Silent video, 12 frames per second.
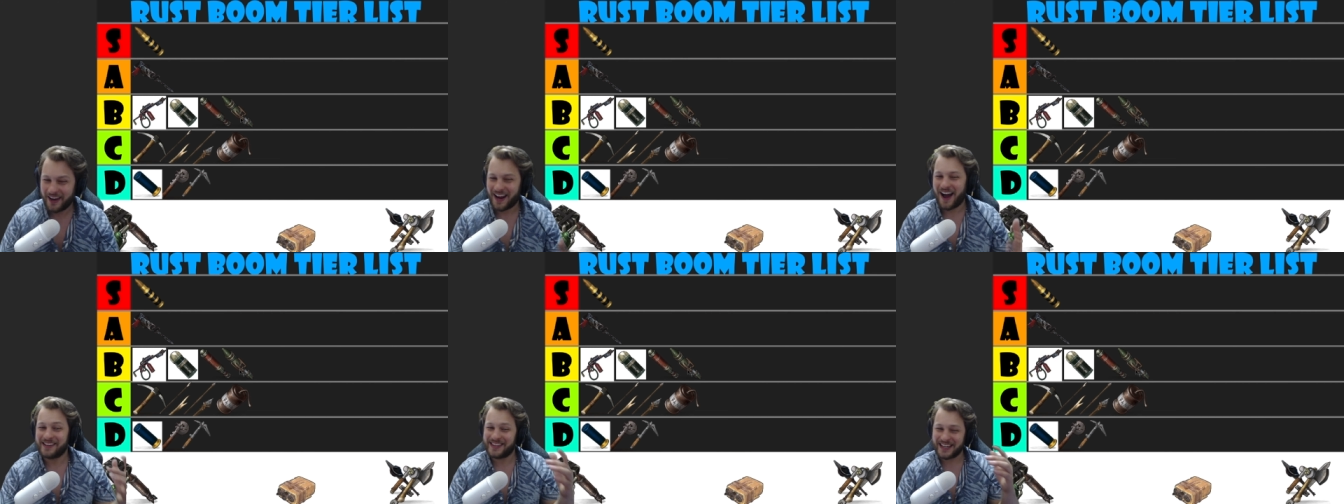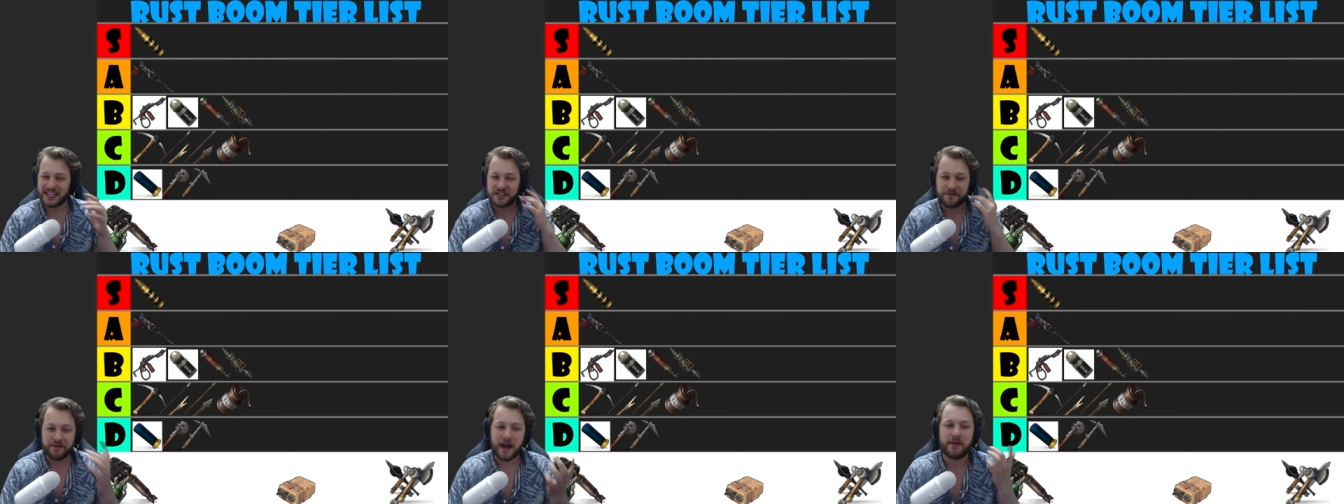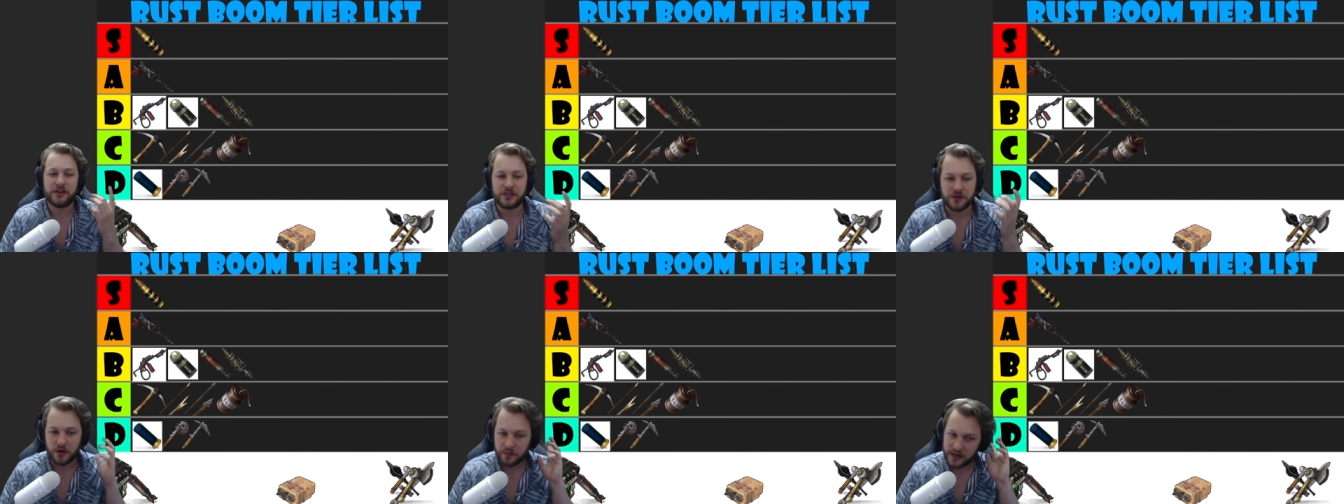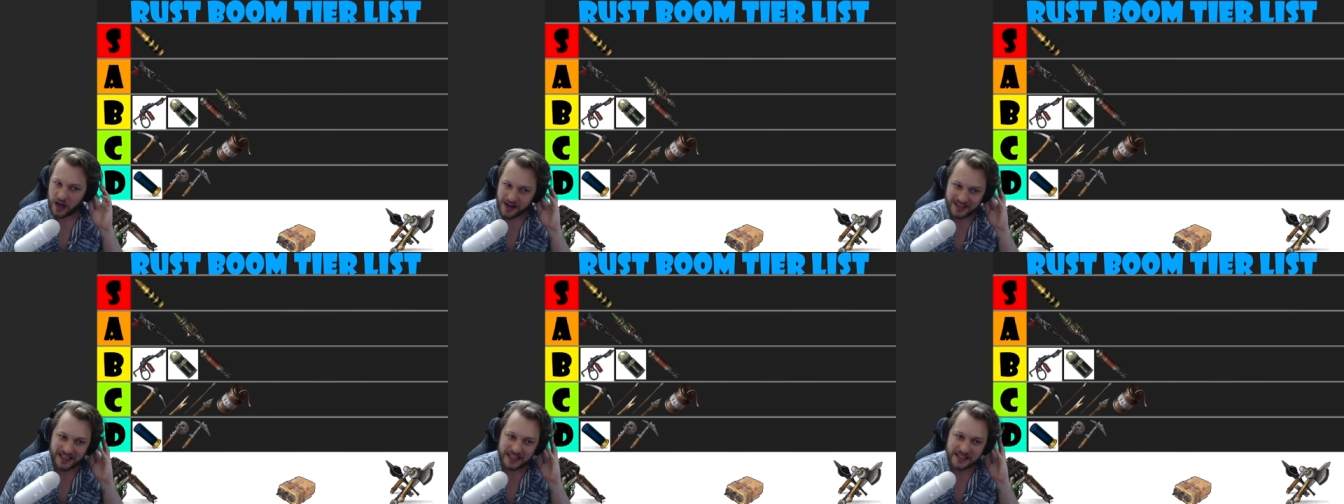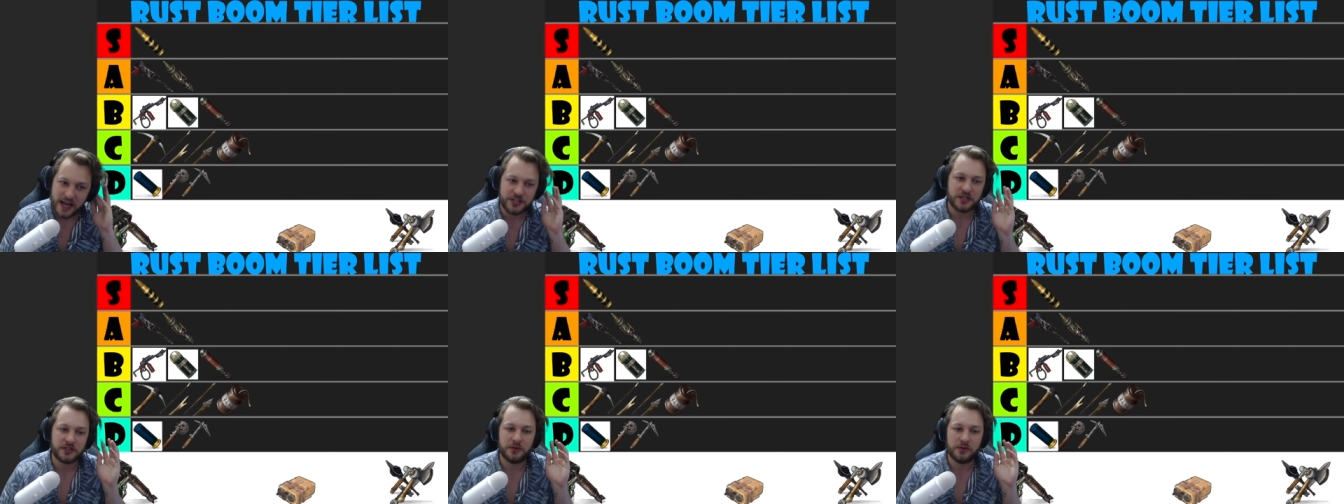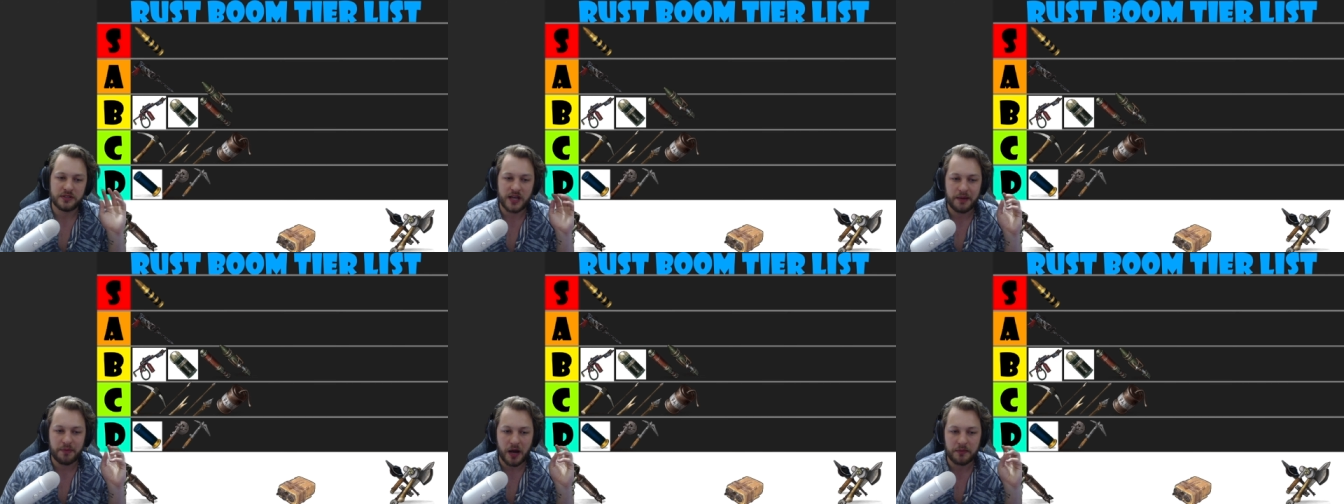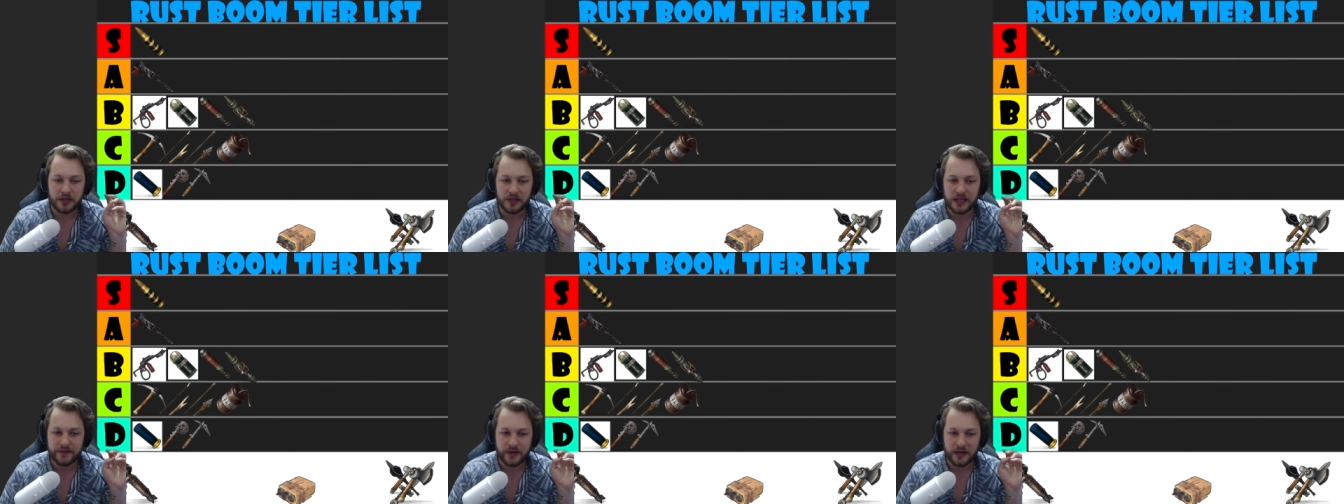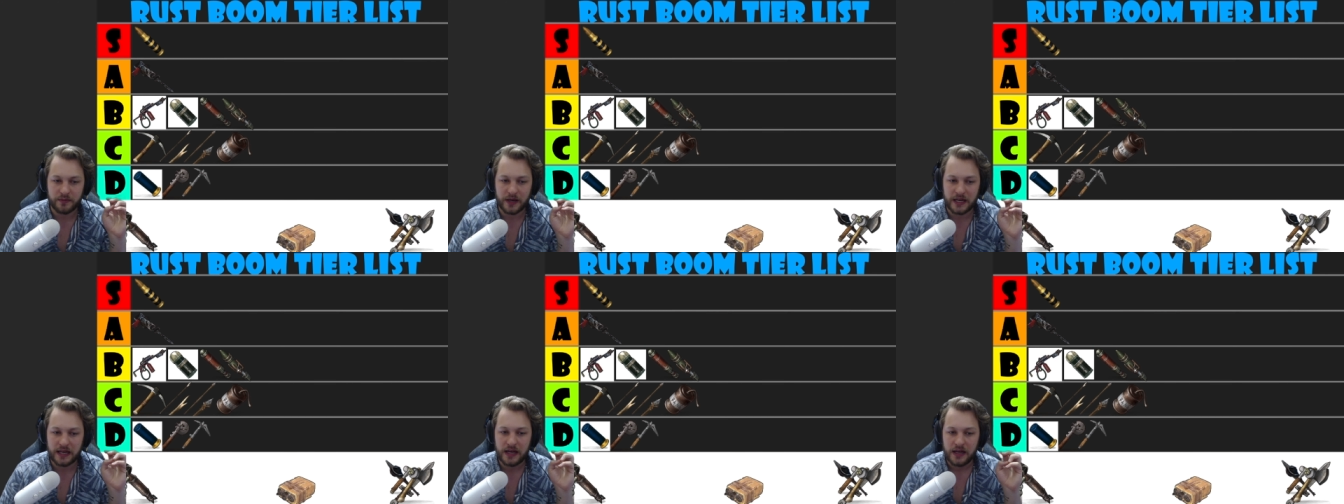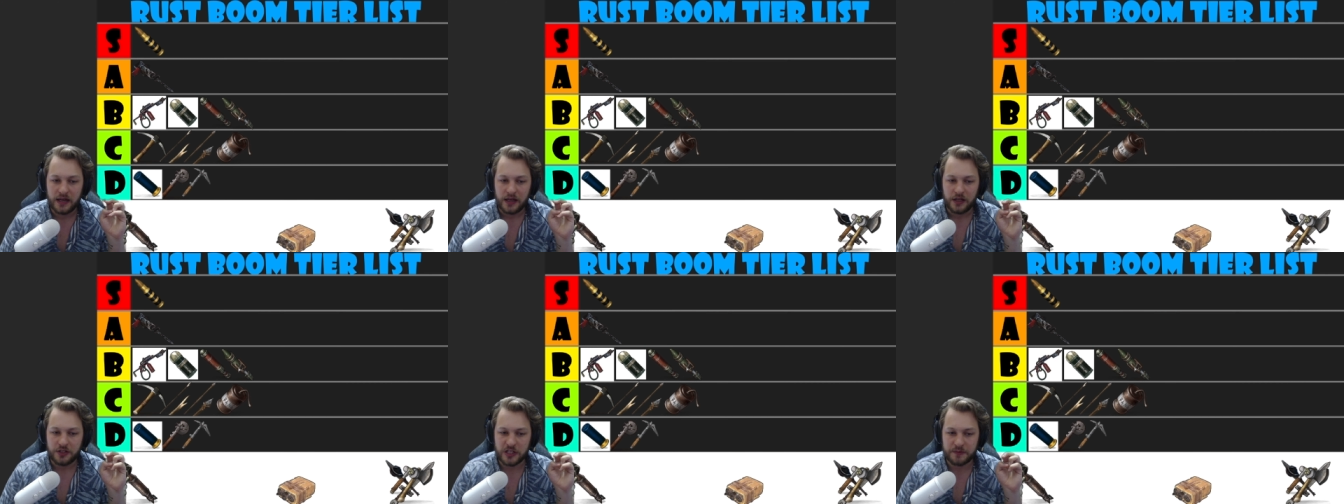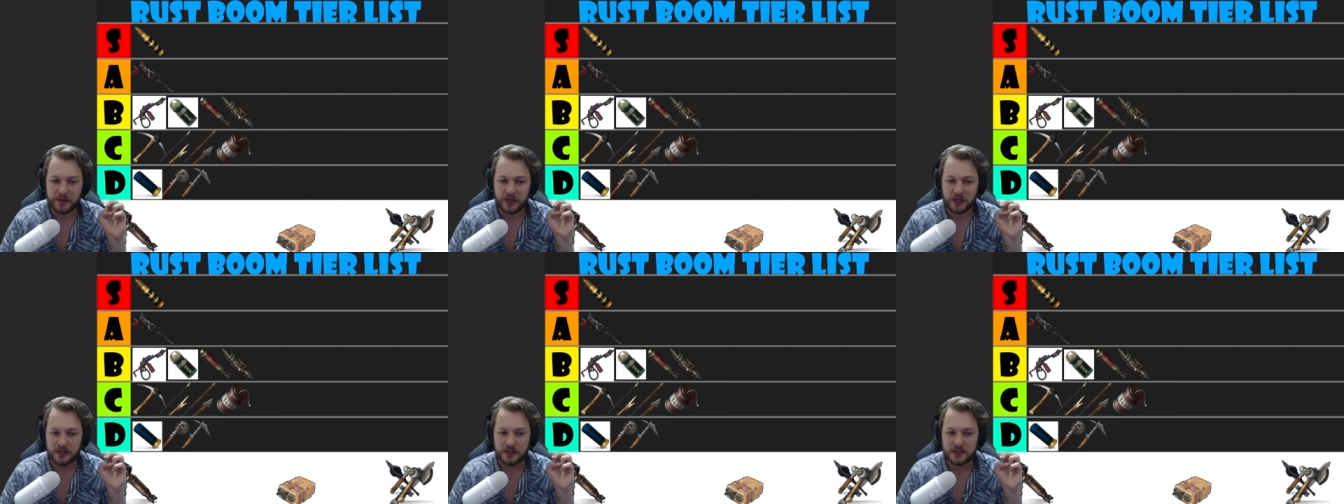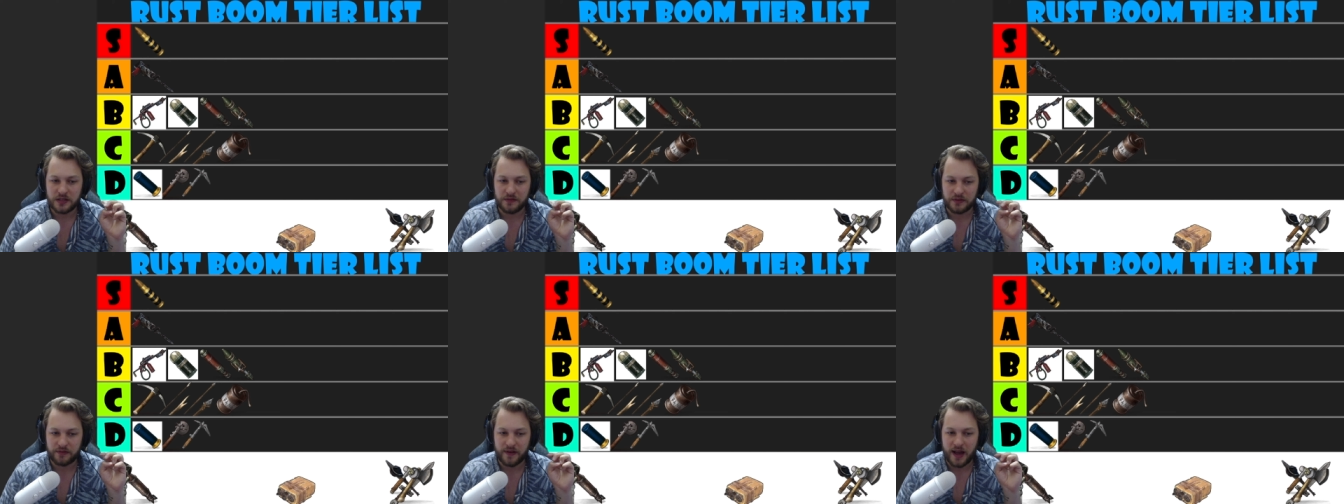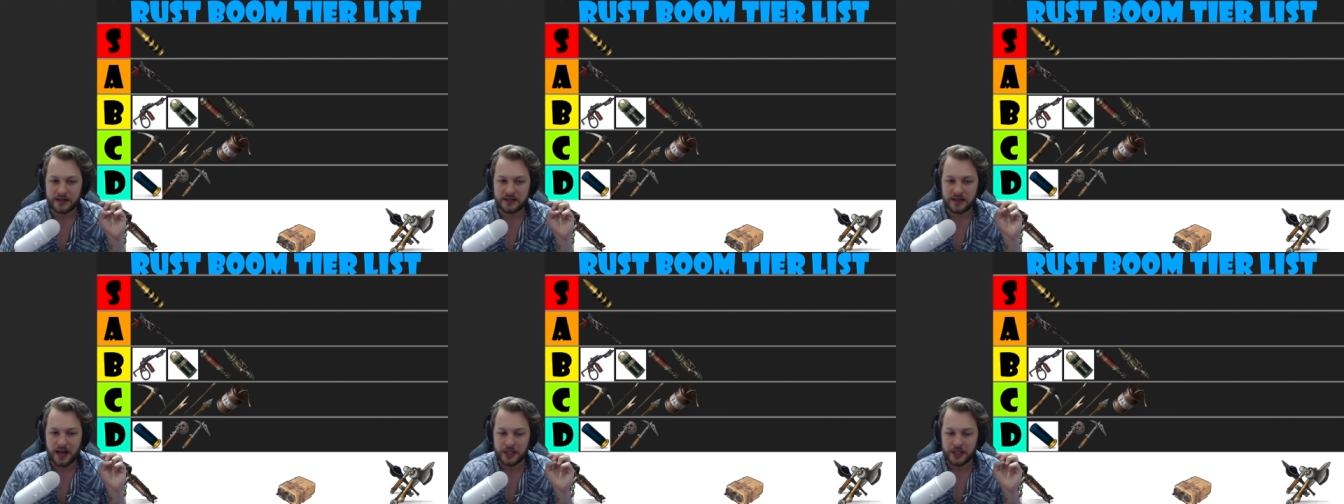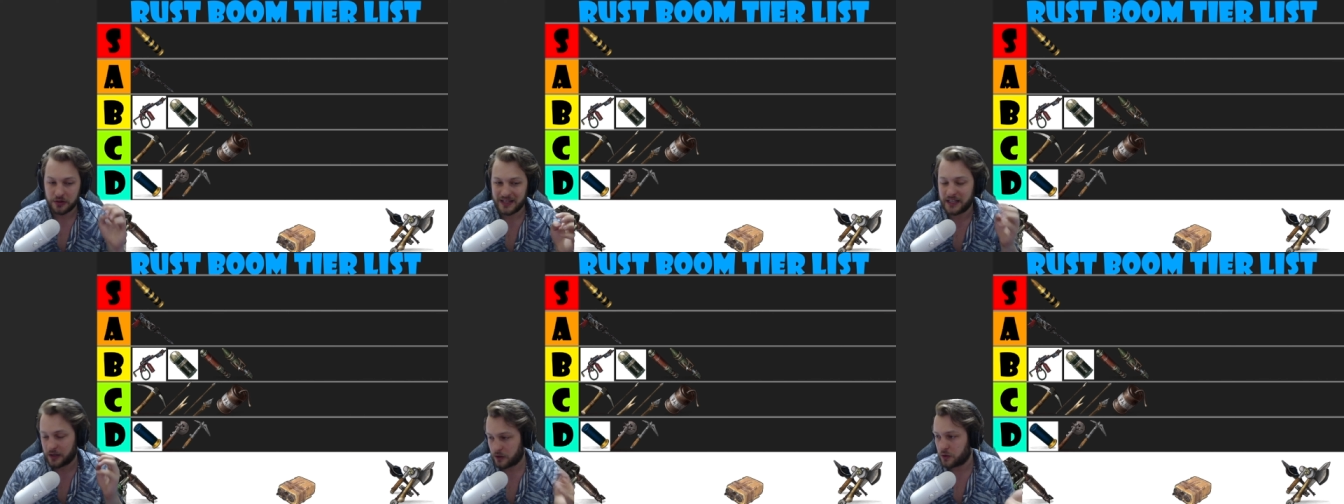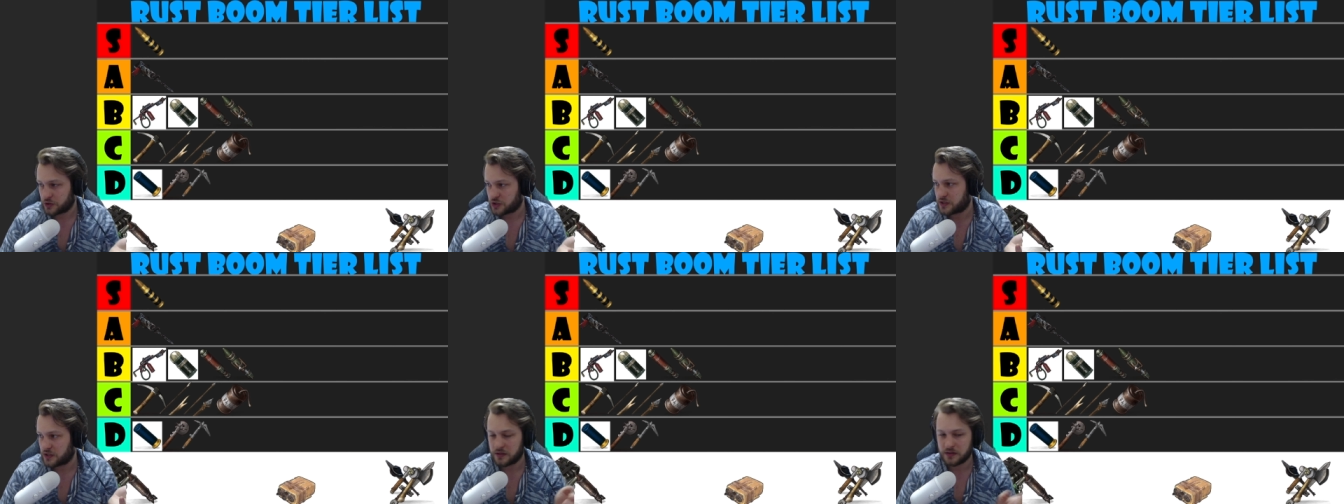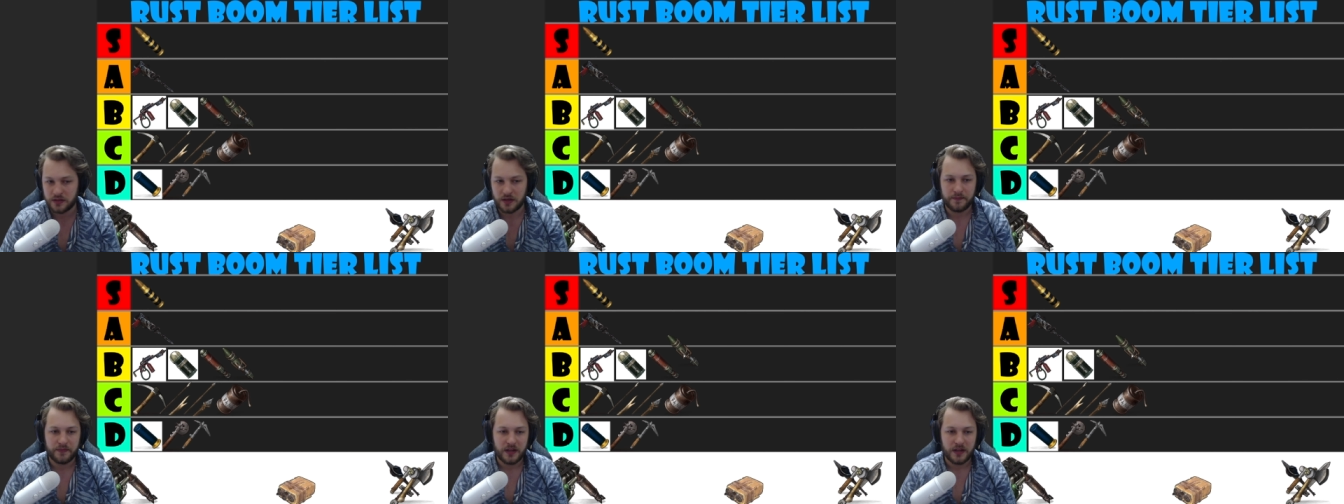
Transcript: I think it's a very strong B. I think it's edging towards A, but I'm going to leave it in B just because of the fact that you need a launcher to use it.